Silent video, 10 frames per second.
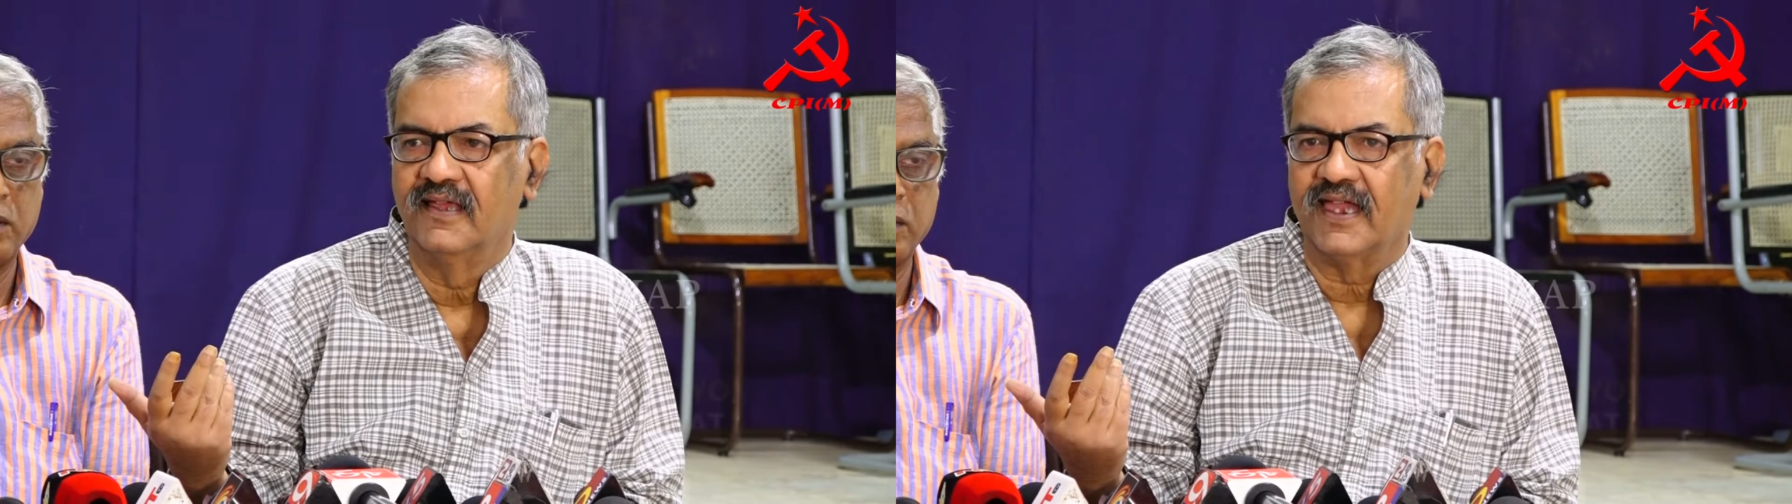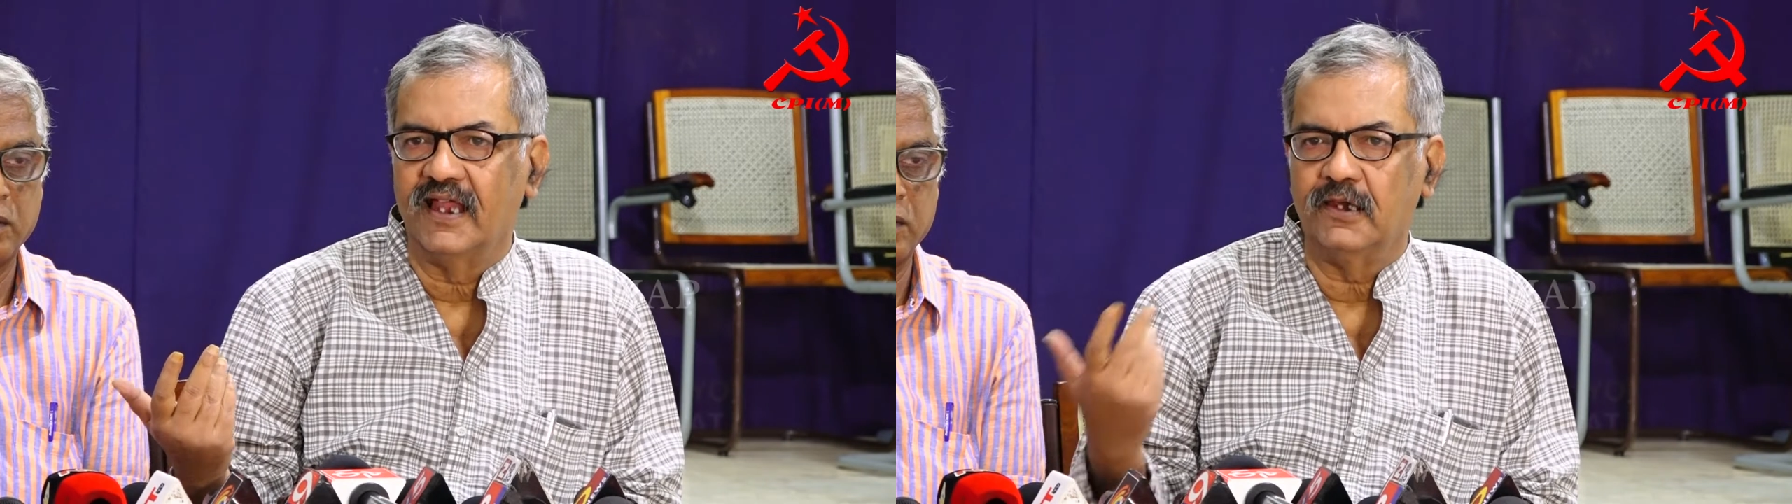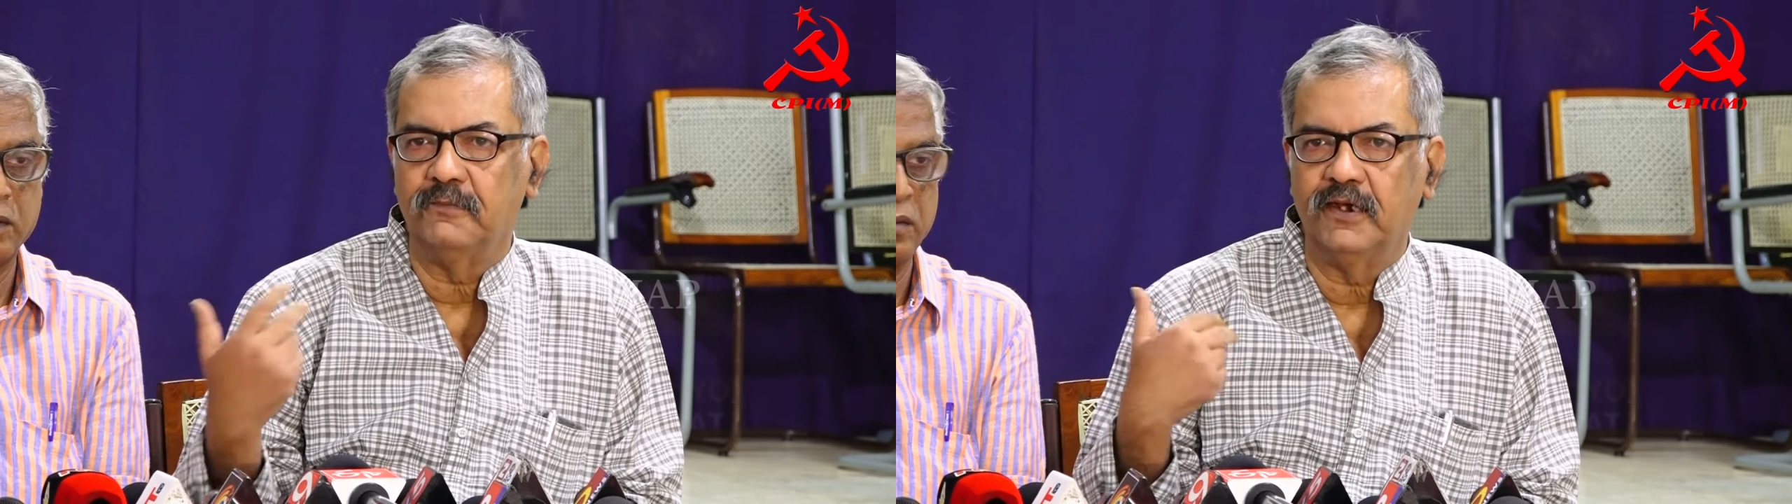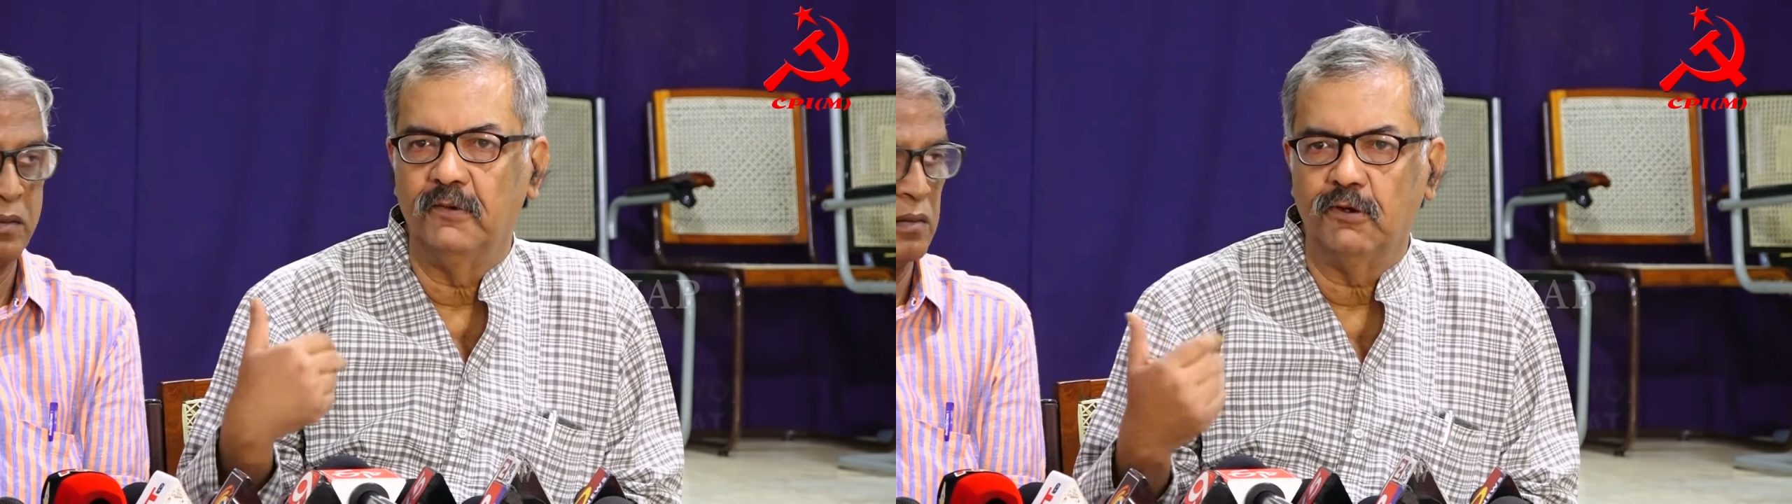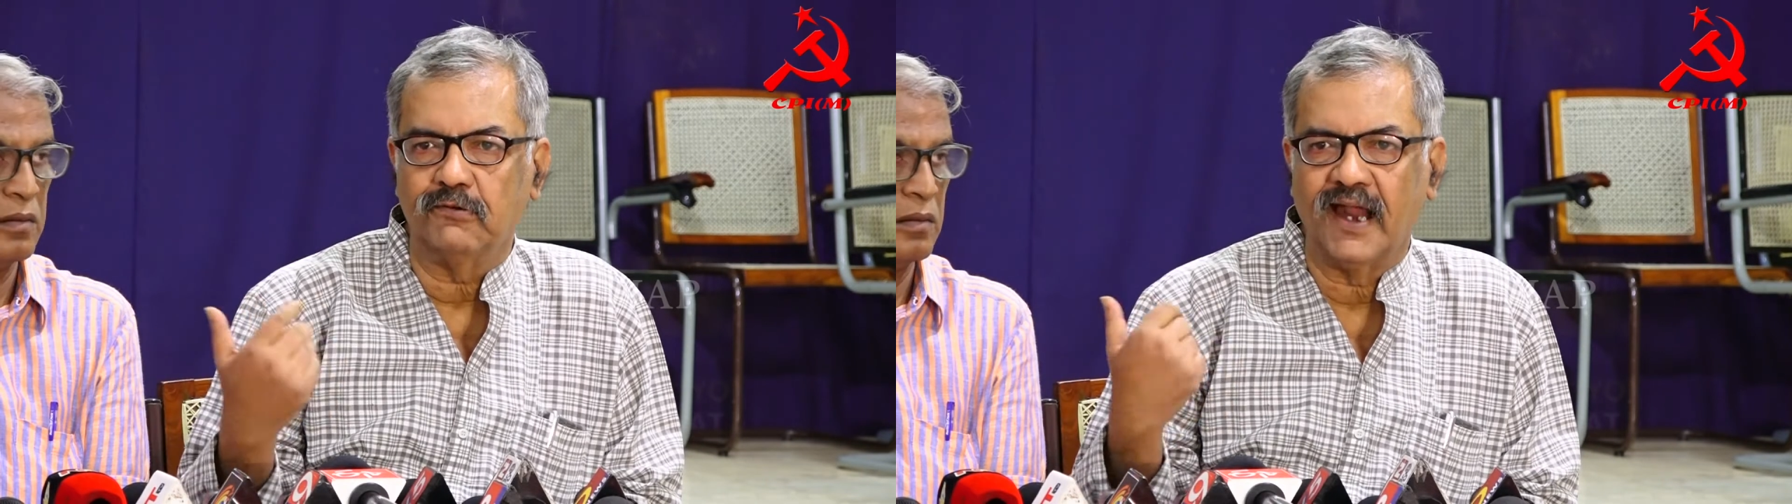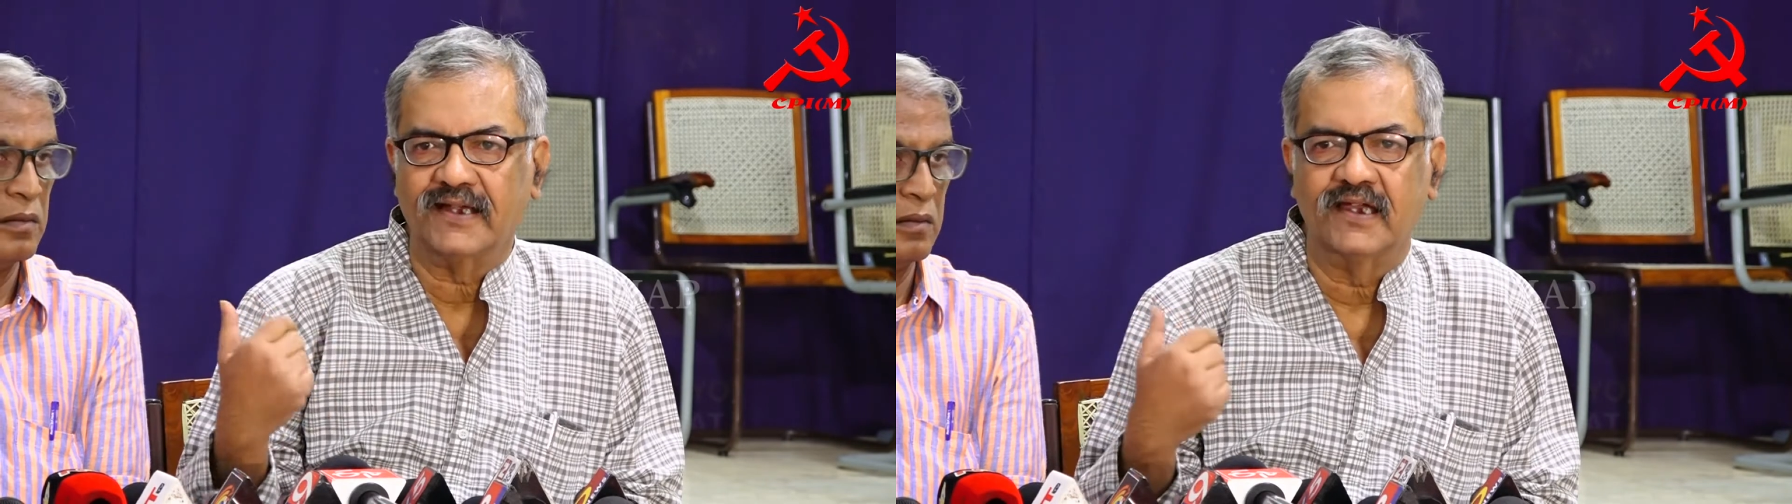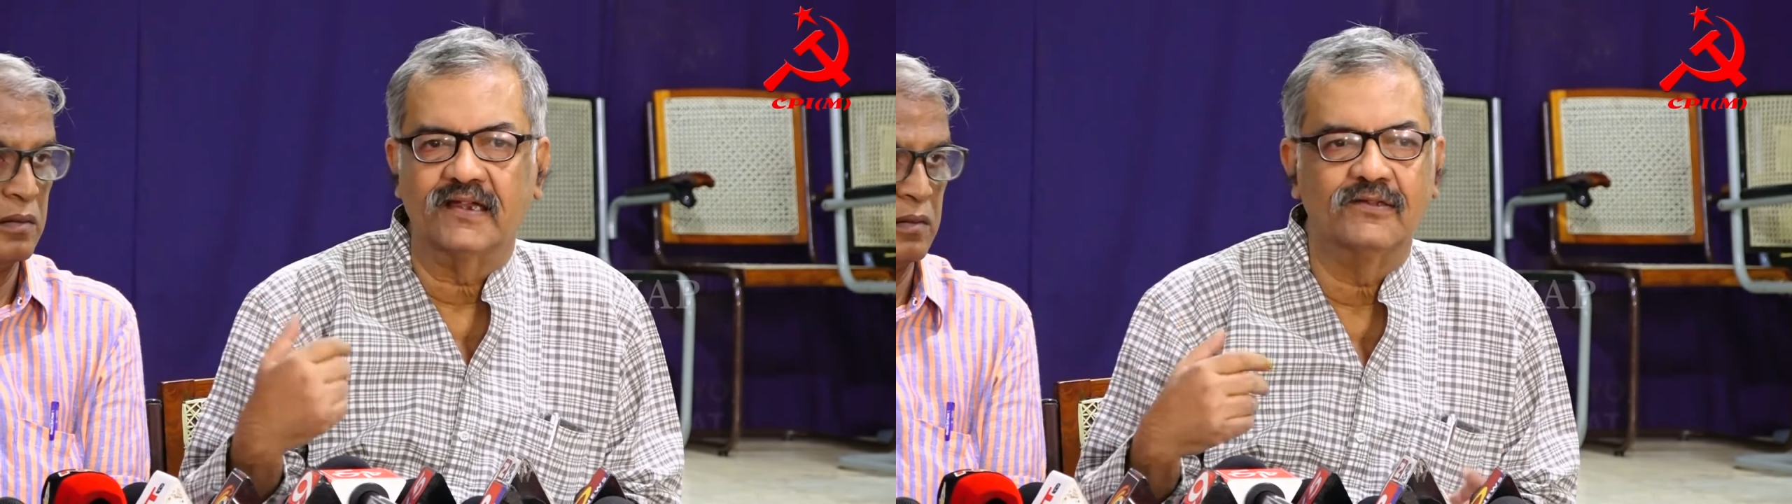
Can it be democratic?